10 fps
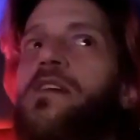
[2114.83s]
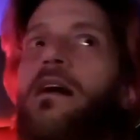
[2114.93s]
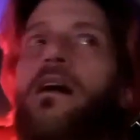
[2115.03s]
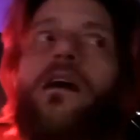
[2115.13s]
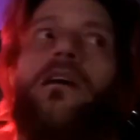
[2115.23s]

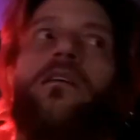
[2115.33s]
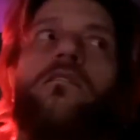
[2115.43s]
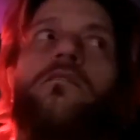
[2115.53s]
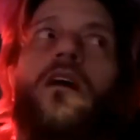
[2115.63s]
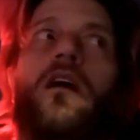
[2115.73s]

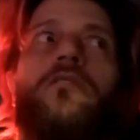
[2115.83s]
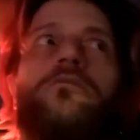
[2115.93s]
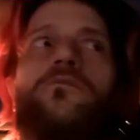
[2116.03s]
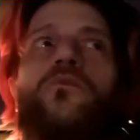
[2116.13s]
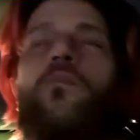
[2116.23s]
I got
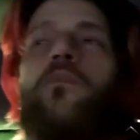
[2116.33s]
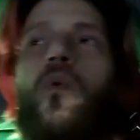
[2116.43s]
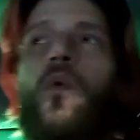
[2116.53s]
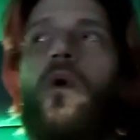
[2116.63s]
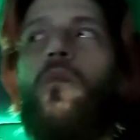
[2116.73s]
to a
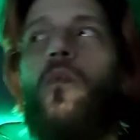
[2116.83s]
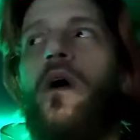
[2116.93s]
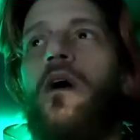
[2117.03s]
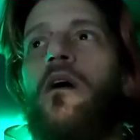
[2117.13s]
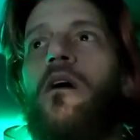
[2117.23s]
point
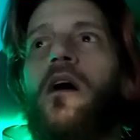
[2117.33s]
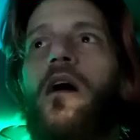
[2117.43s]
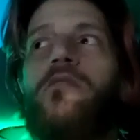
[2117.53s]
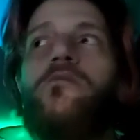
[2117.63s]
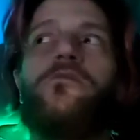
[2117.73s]
where
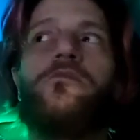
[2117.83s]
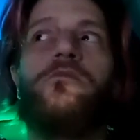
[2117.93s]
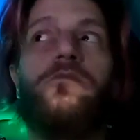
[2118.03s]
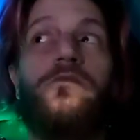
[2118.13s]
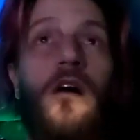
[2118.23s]
I
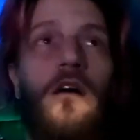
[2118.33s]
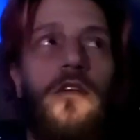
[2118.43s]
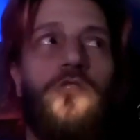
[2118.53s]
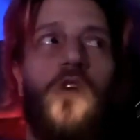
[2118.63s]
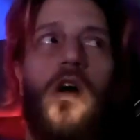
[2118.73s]

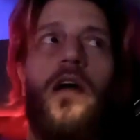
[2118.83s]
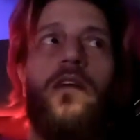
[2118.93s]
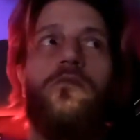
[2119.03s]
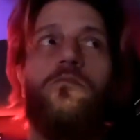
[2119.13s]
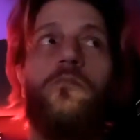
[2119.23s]
started
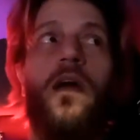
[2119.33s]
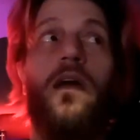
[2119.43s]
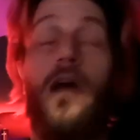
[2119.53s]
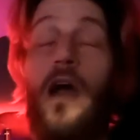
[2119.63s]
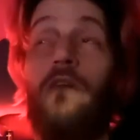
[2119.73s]
trying to
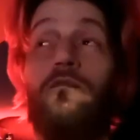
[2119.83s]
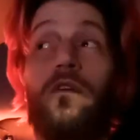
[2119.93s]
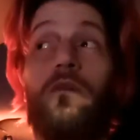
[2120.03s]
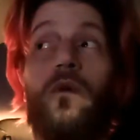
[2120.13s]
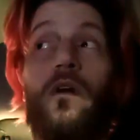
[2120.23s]
make
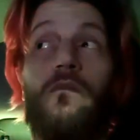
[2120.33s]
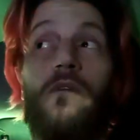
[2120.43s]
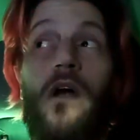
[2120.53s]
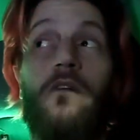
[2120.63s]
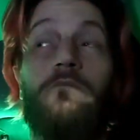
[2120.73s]
everyone
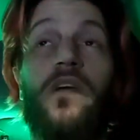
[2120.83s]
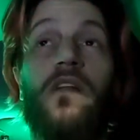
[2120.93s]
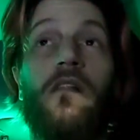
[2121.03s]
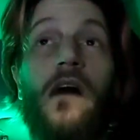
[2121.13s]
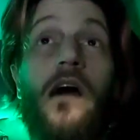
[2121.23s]
around me
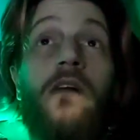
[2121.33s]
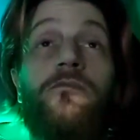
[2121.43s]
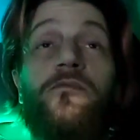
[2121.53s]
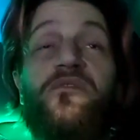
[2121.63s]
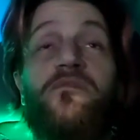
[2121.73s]

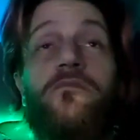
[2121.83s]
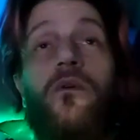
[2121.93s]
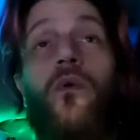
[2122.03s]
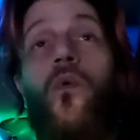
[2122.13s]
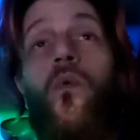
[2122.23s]
laugh,
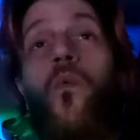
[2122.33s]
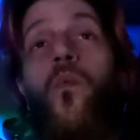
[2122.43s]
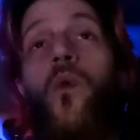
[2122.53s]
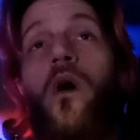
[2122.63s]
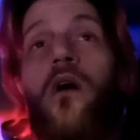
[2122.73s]

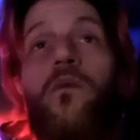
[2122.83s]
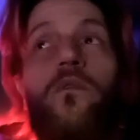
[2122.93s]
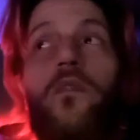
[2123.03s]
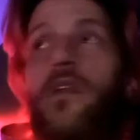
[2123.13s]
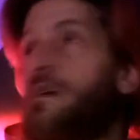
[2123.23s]
so I
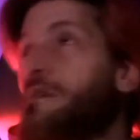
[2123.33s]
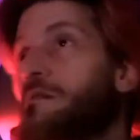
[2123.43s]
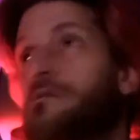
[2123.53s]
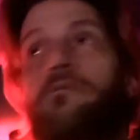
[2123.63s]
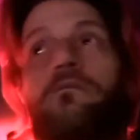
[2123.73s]
would
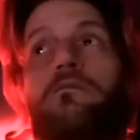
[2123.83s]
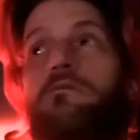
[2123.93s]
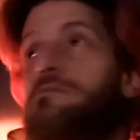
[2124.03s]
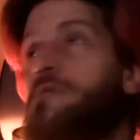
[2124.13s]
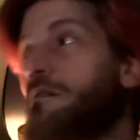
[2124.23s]
either
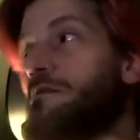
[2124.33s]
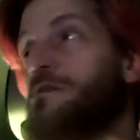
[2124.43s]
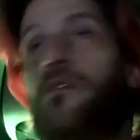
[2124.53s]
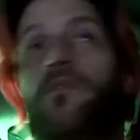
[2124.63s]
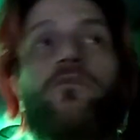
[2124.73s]
tell
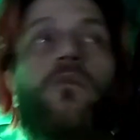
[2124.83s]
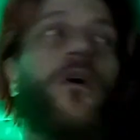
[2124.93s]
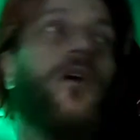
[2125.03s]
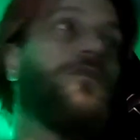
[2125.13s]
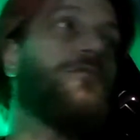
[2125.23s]
jokes
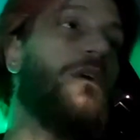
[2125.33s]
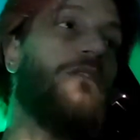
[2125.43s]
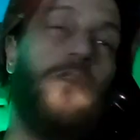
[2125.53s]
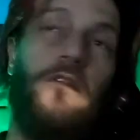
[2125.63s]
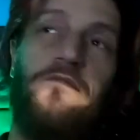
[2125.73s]
or I just
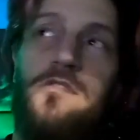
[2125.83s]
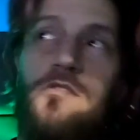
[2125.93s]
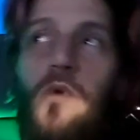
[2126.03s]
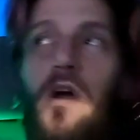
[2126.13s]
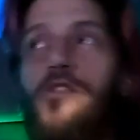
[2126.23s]
make fun of
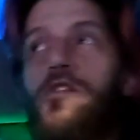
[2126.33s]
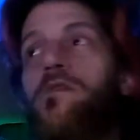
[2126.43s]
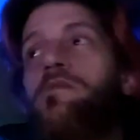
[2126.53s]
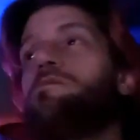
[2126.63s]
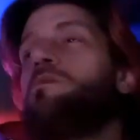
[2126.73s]

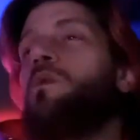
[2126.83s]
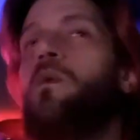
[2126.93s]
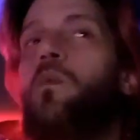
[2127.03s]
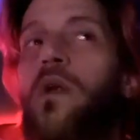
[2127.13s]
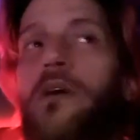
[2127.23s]
situations
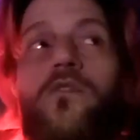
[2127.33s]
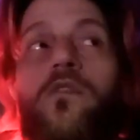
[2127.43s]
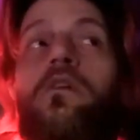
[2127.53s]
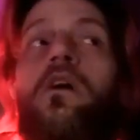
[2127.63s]
or whatever.